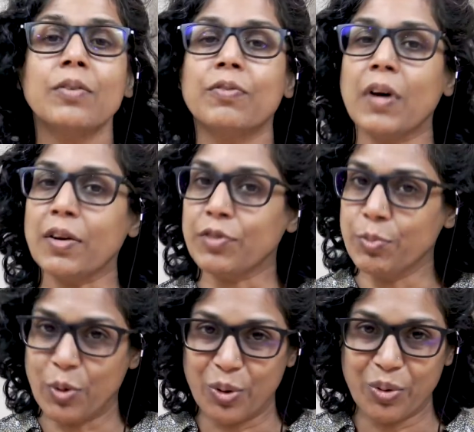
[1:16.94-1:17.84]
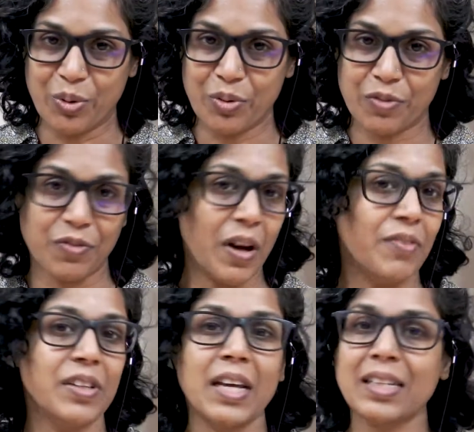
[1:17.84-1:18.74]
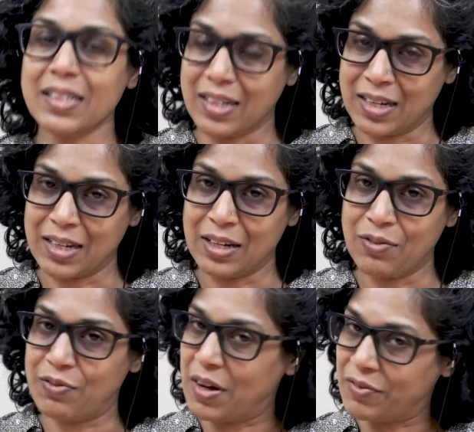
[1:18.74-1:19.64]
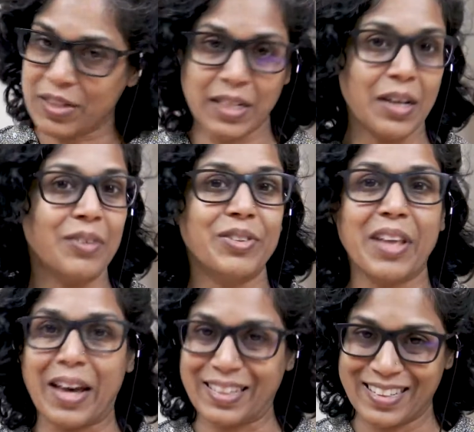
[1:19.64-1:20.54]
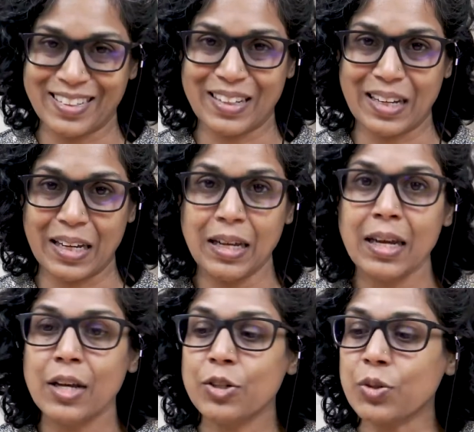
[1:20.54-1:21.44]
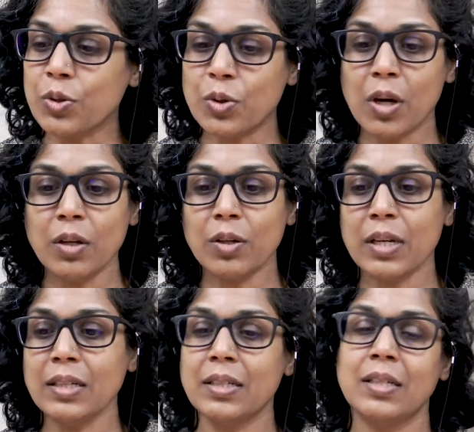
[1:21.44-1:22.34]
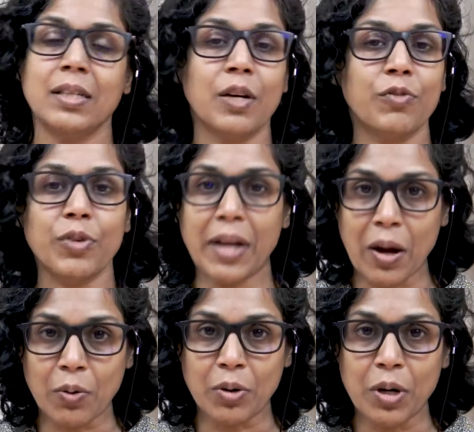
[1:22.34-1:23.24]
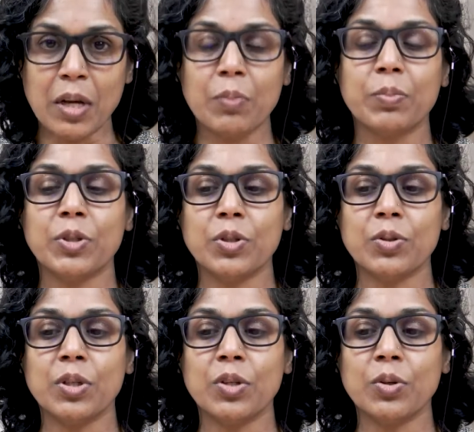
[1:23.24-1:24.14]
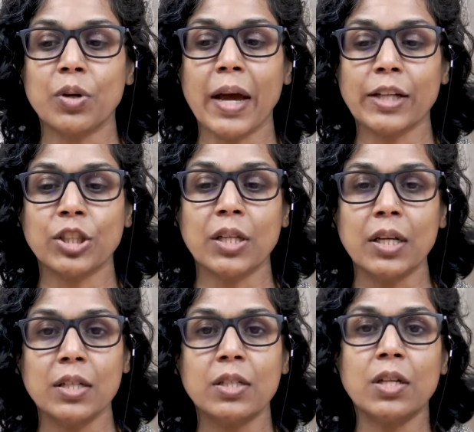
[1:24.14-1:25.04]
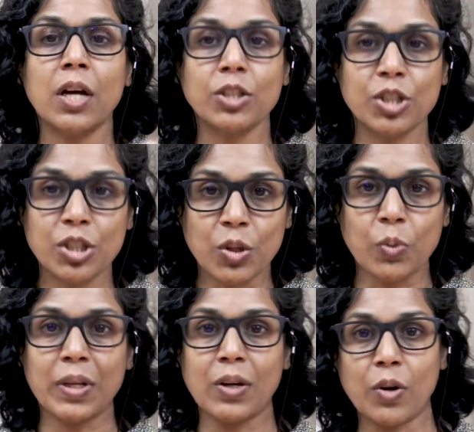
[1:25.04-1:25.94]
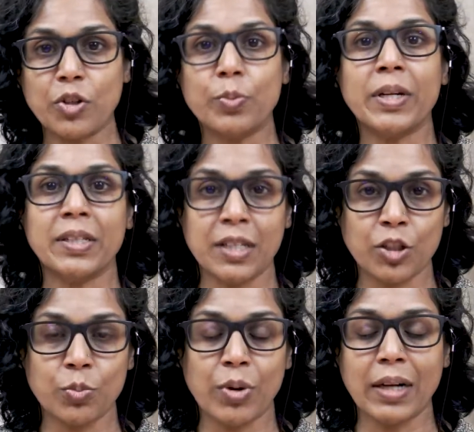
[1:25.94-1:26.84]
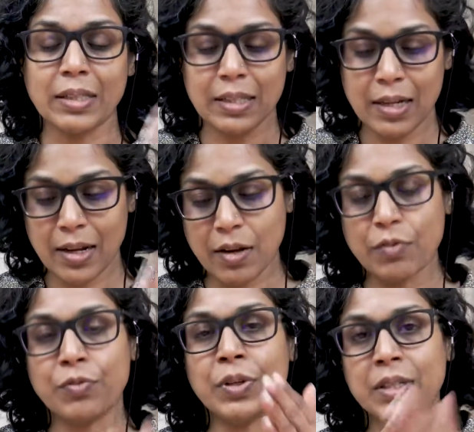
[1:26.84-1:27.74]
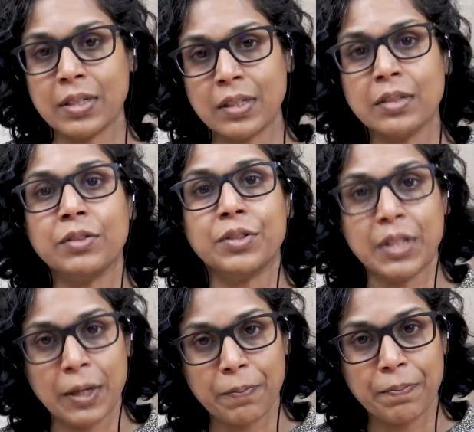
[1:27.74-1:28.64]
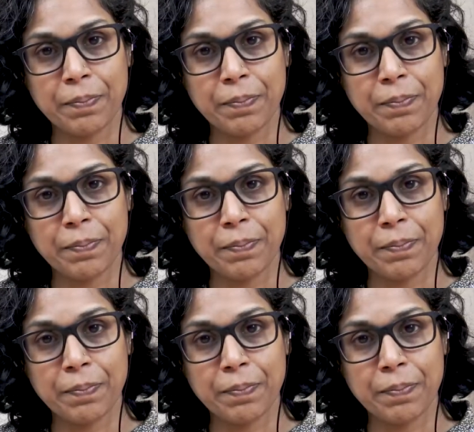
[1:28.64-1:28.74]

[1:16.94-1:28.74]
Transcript: 5 tomorrow, 5 the next day, 5 the day after that, okay? So you're not looking to sit down for an hour, but you're actually touchstoning on your meditation practice every single day.